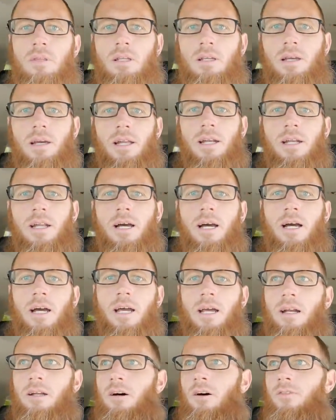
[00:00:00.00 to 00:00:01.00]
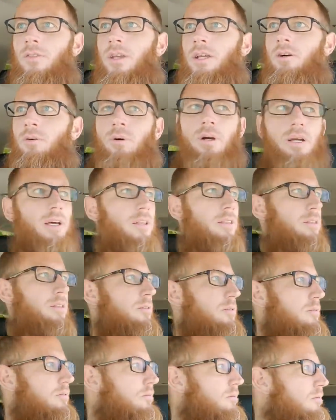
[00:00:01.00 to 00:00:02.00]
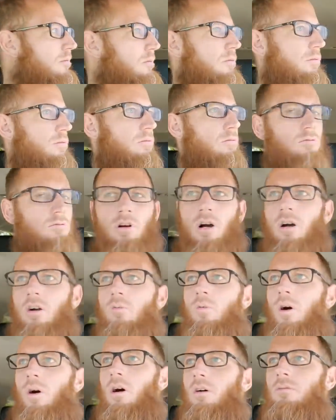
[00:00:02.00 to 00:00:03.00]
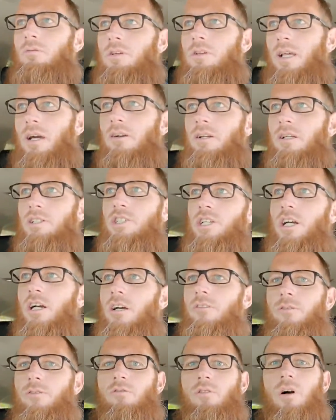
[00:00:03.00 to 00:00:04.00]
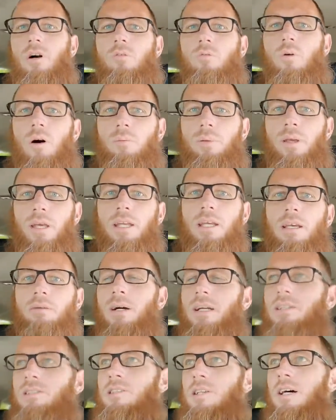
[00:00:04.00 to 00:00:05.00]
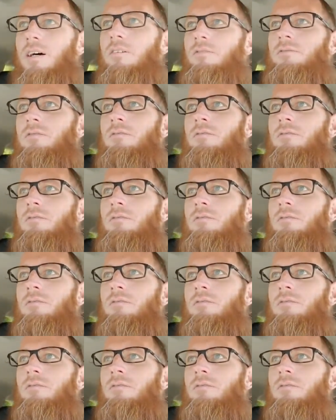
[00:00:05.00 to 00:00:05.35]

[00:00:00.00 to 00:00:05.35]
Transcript: And I'll deal with Rockwall County Sheriff and Rockwall PD myself.